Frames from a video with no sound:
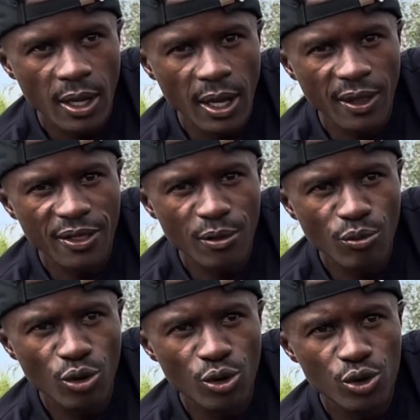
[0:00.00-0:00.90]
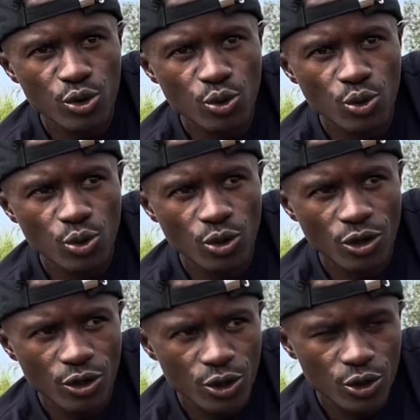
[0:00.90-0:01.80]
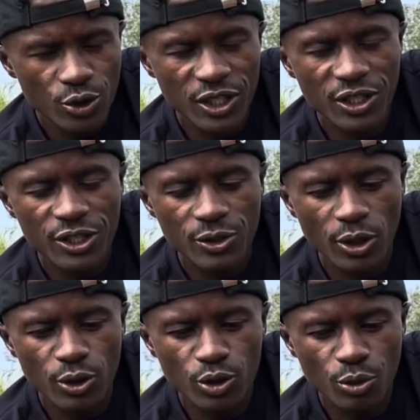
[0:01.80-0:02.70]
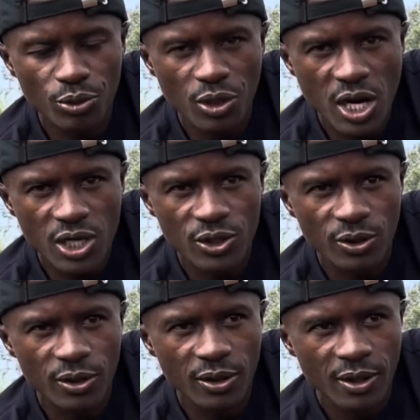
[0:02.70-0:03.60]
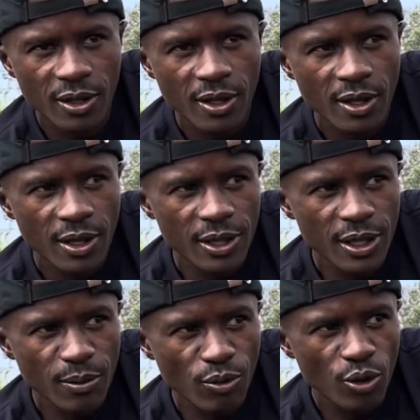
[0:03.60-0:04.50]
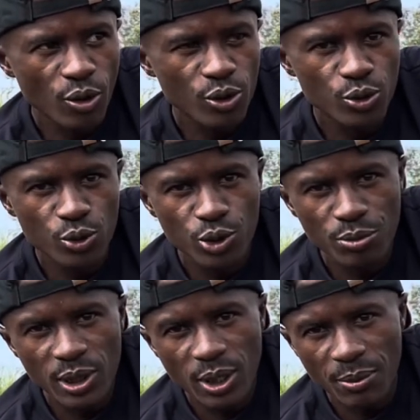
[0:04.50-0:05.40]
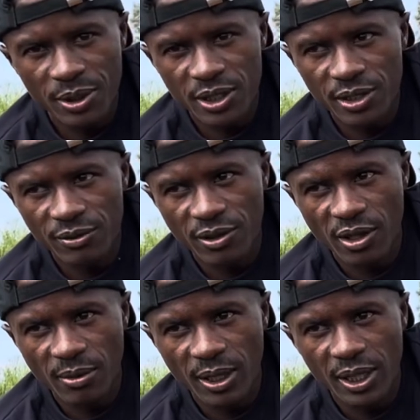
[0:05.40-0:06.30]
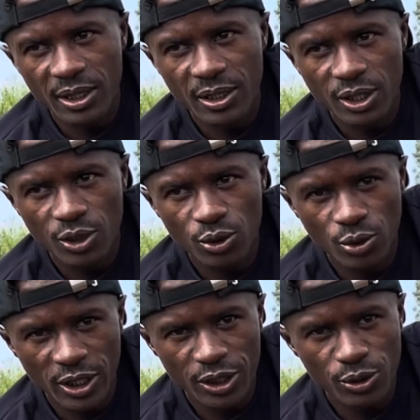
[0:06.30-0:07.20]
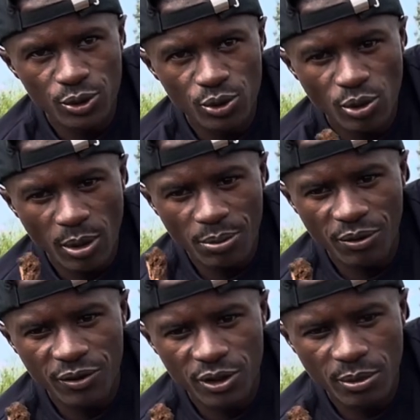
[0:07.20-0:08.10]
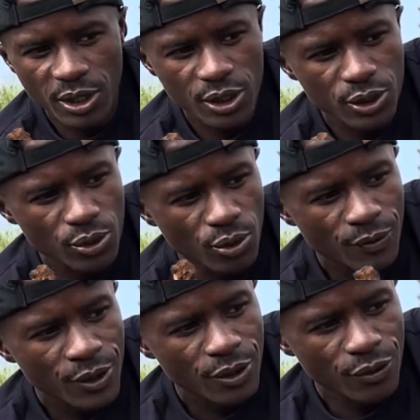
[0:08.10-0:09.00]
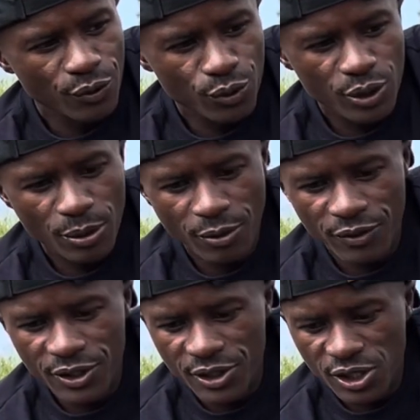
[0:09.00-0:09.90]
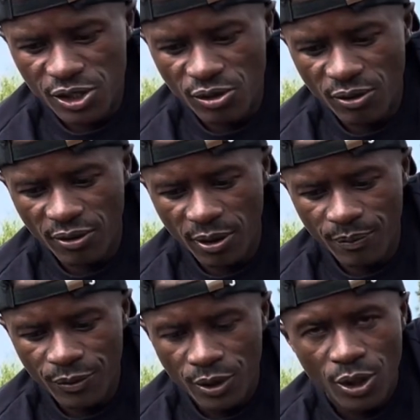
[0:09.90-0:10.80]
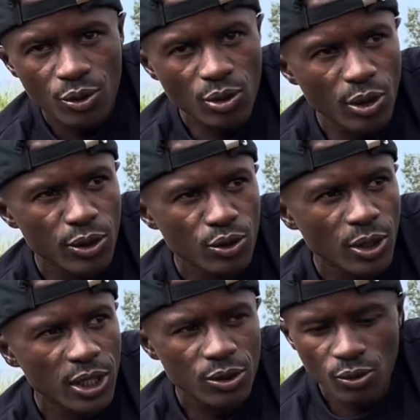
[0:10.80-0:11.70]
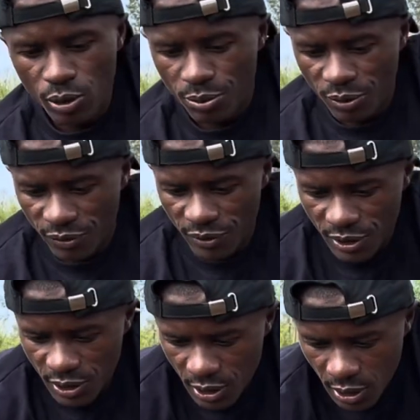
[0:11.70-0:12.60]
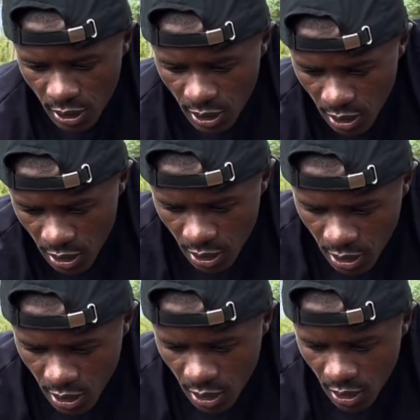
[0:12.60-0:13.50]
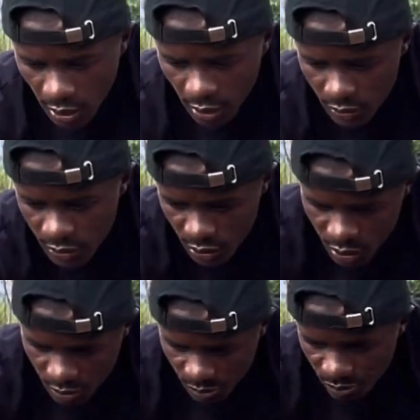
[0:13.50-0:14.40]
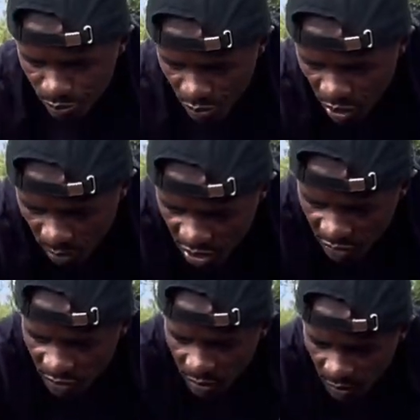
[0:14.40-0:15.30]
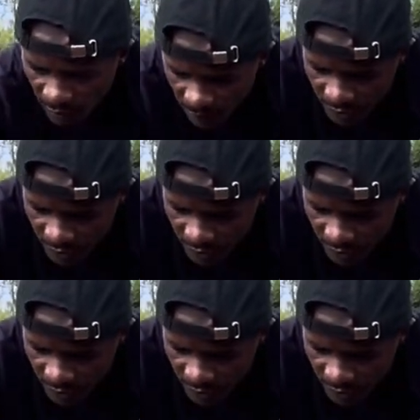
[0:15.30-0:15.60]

And the more you increase your cost of production, the more you to be competitive in the market. You will reduce your profit margin. So if you do some of these things in your farm, you're going to get good profit. Hence, be a better farmer.